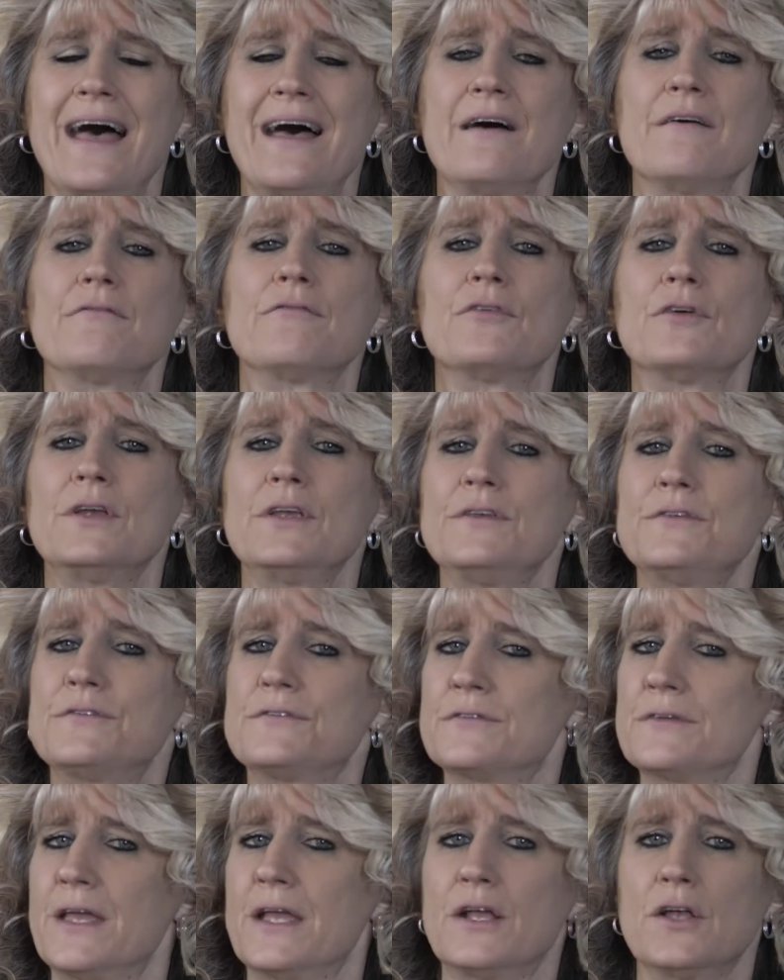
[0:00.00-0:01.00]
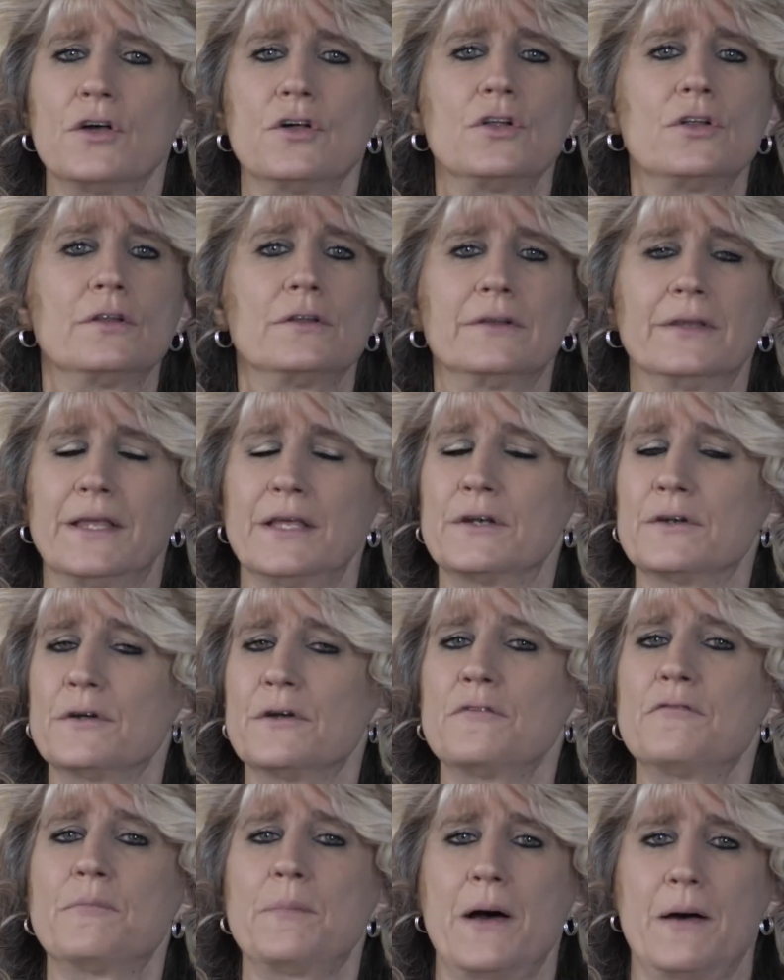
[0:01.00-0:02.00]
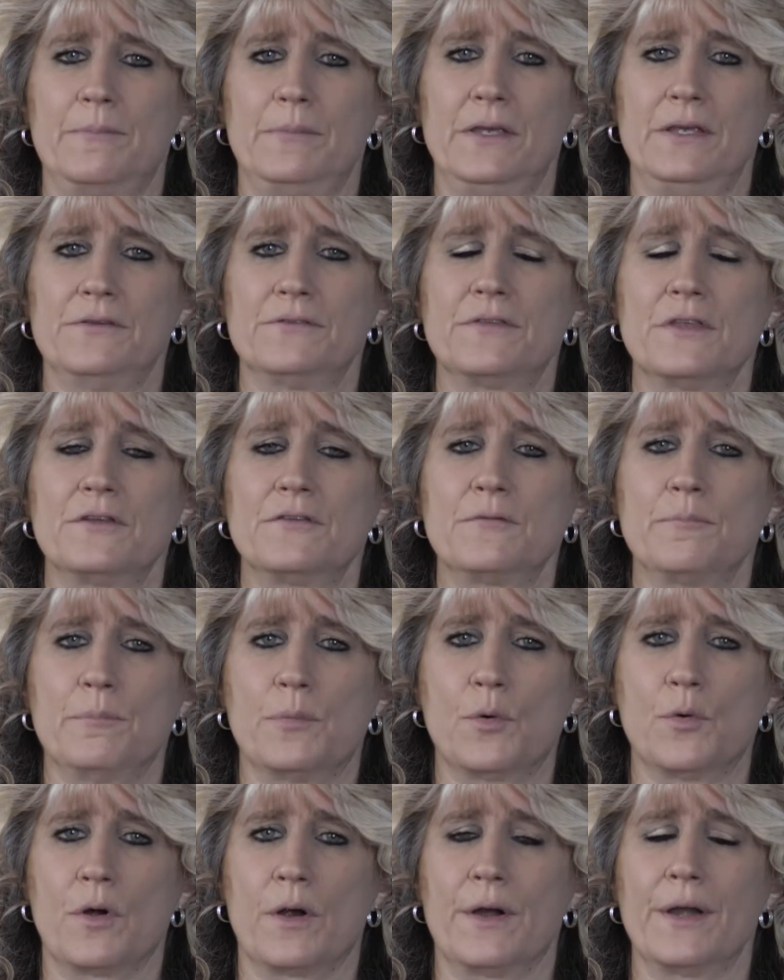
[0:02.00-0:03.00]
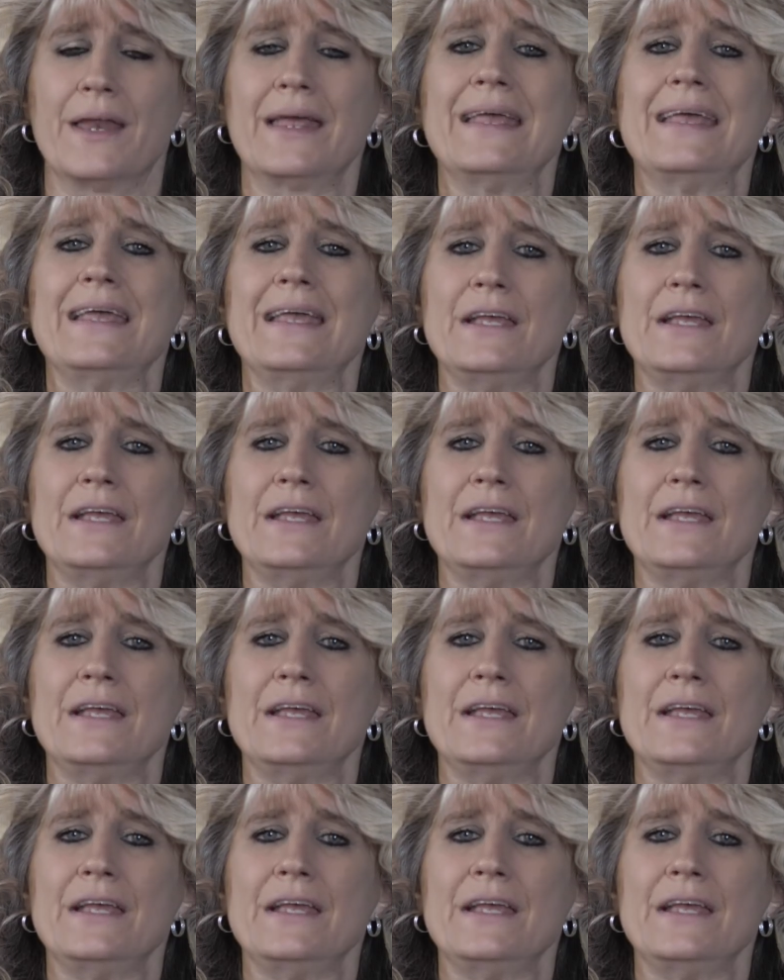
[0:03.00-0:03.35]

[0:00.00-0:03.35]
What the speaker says: every single litter of puppies that's born